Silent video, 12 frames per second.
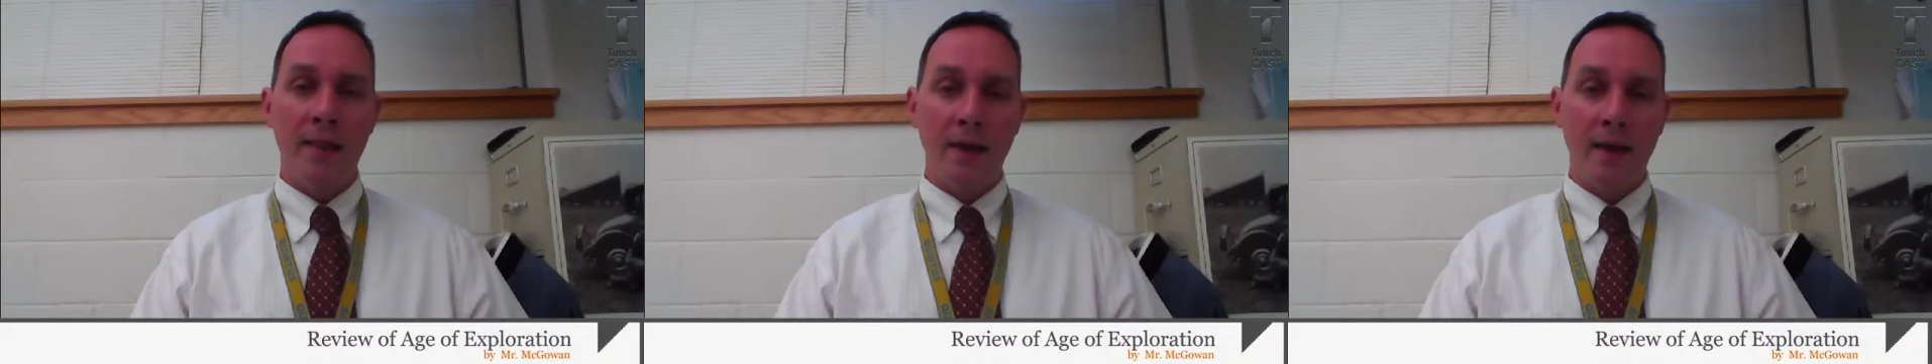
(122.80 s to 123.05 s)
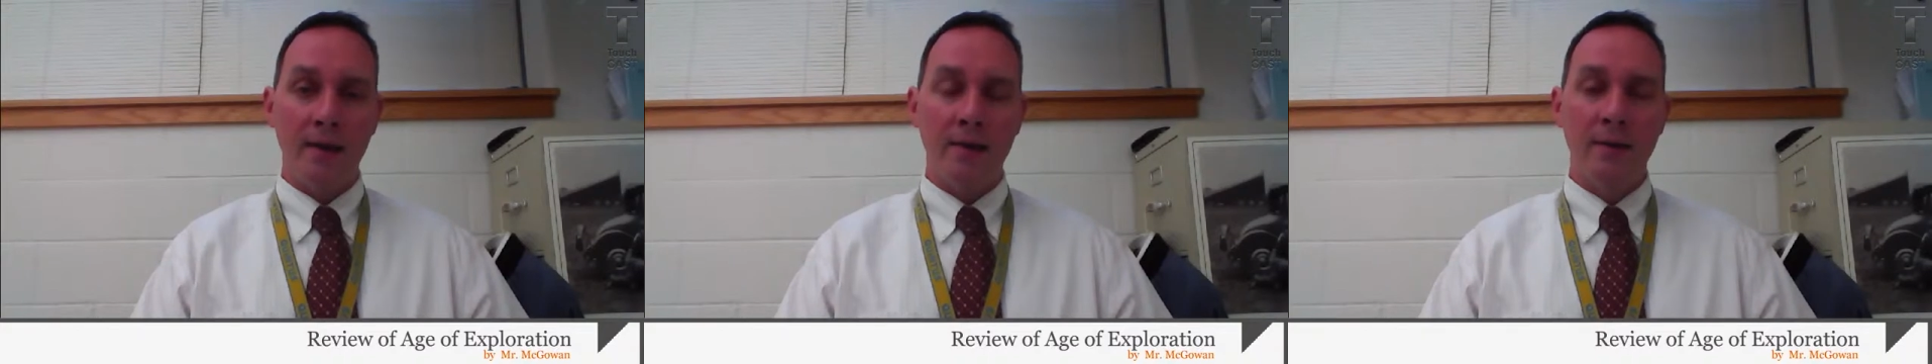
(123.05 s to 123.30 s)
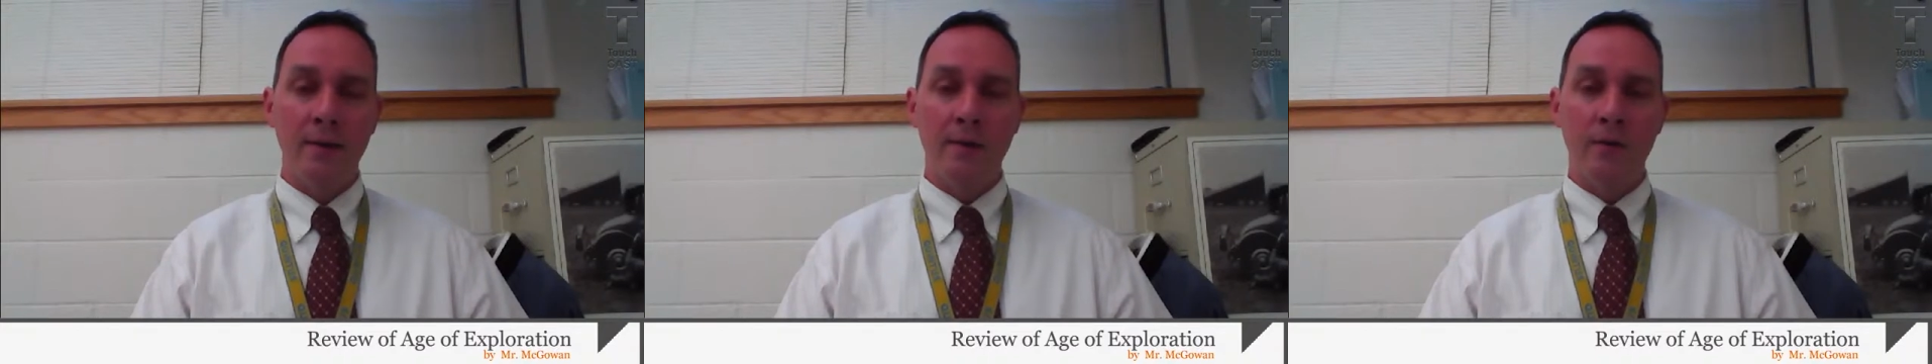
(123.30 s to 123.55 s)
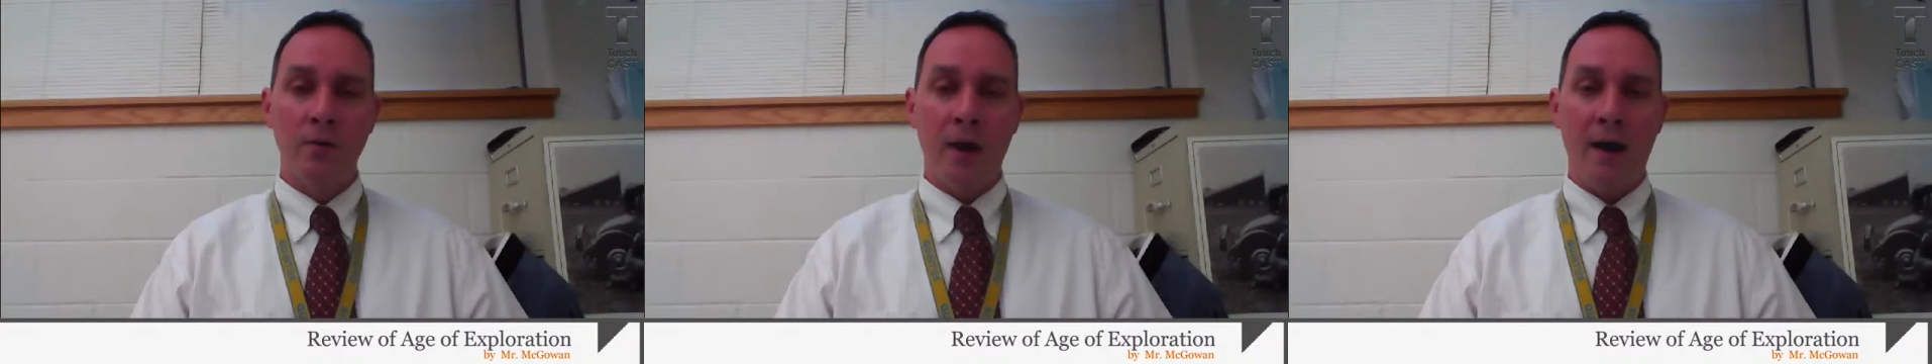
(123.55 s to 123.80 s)
then
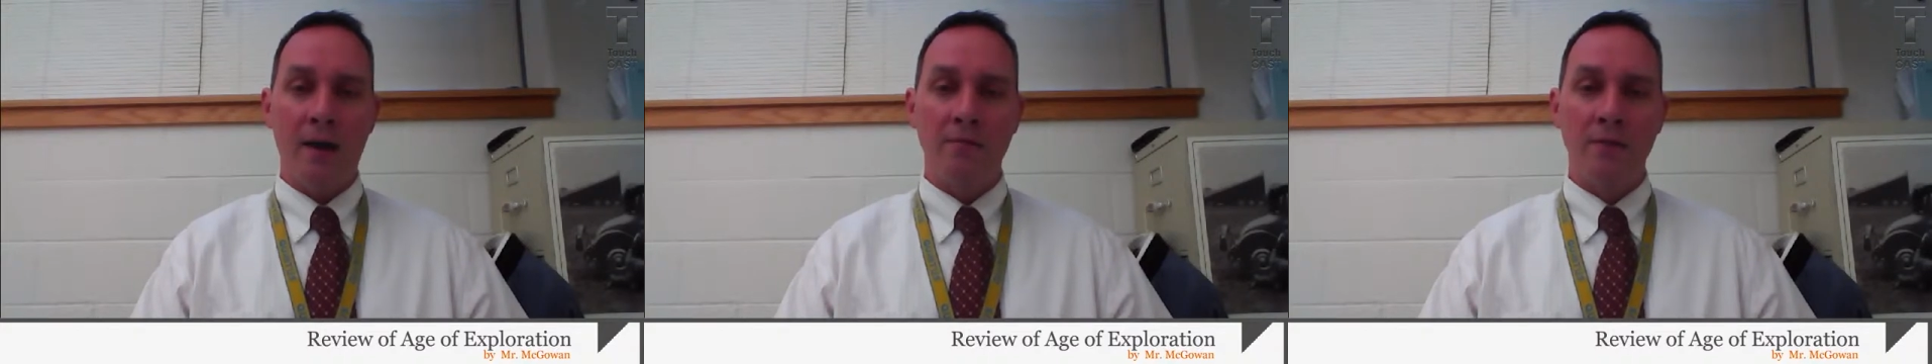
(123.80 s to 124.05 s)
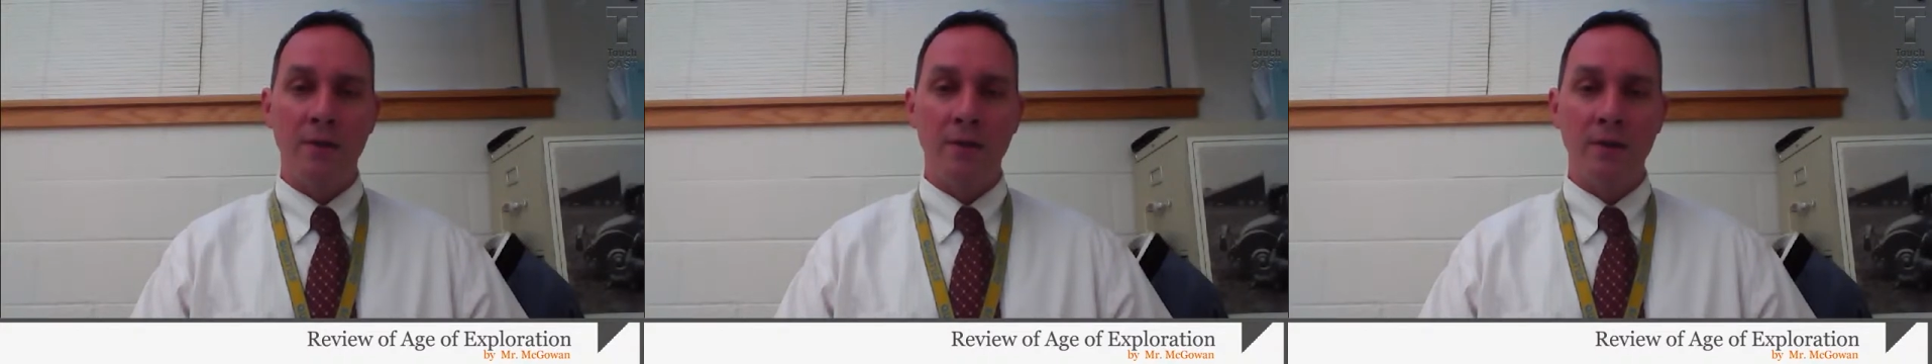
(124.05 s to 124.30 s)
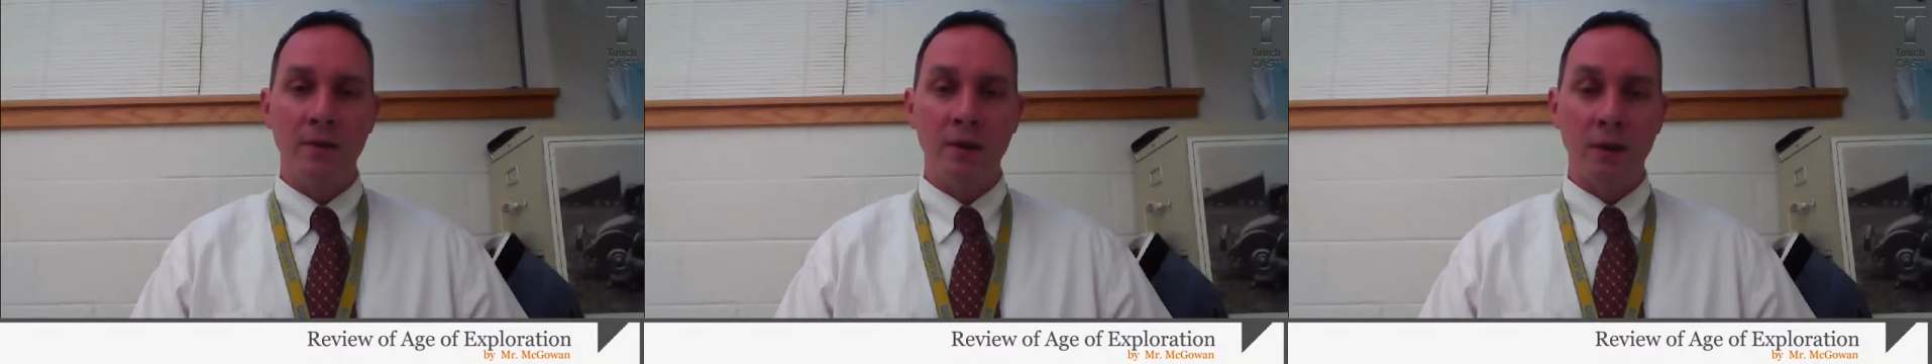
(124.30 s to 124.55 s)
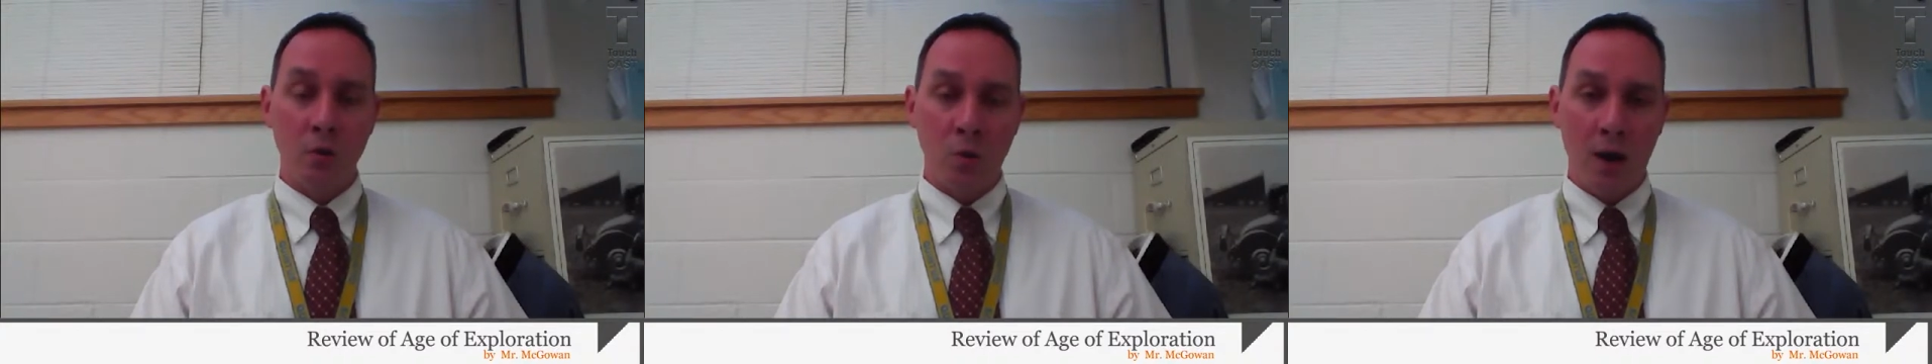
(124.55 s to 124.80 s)
you have the
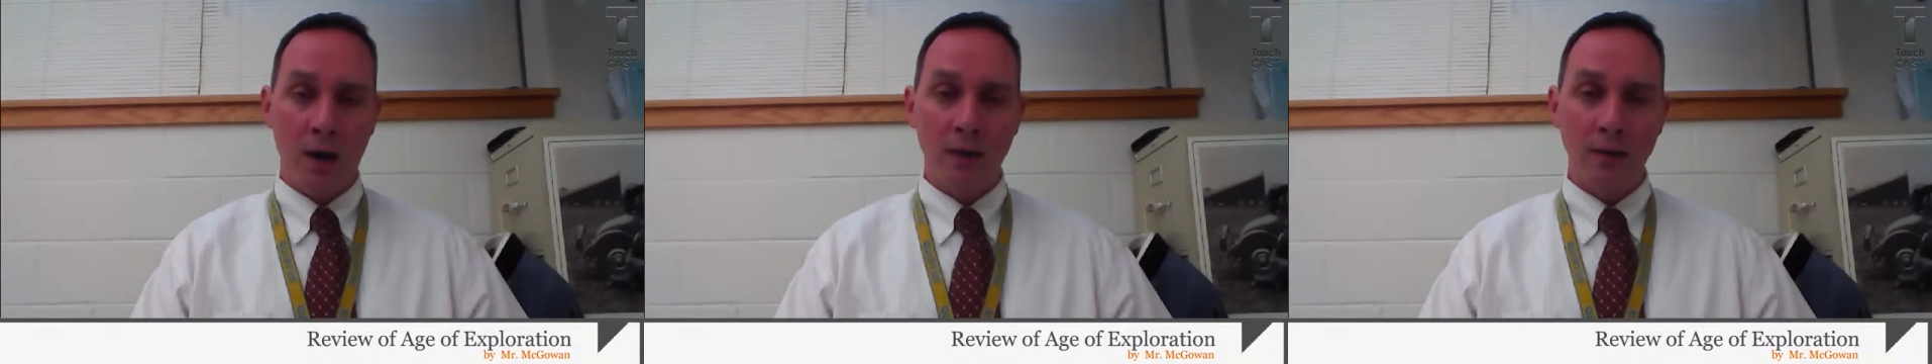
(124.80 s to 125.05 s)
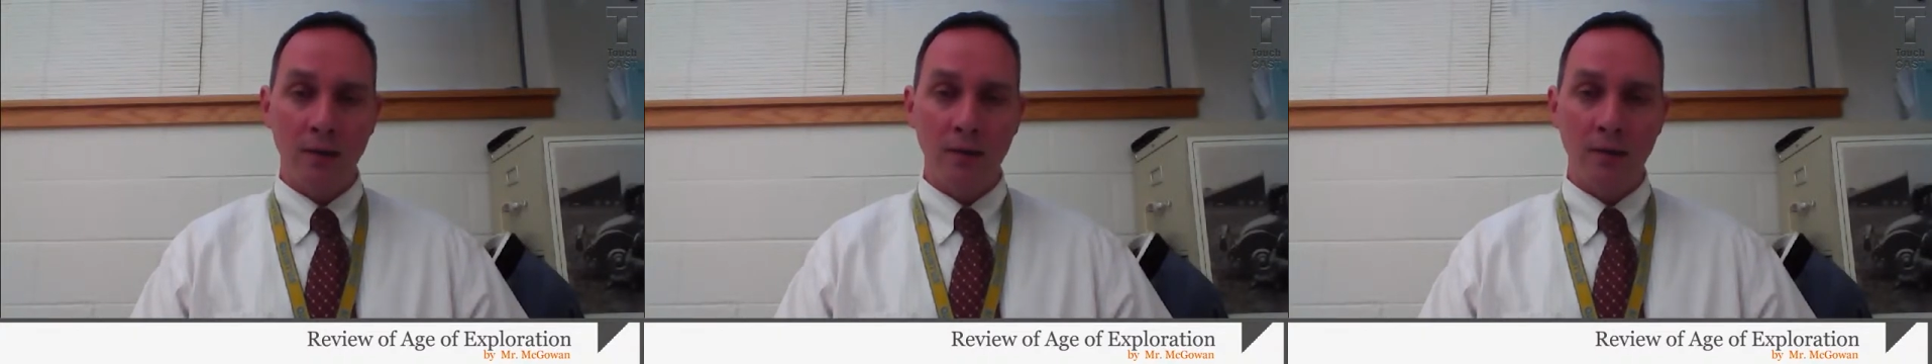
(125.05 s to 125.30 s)
Iroquois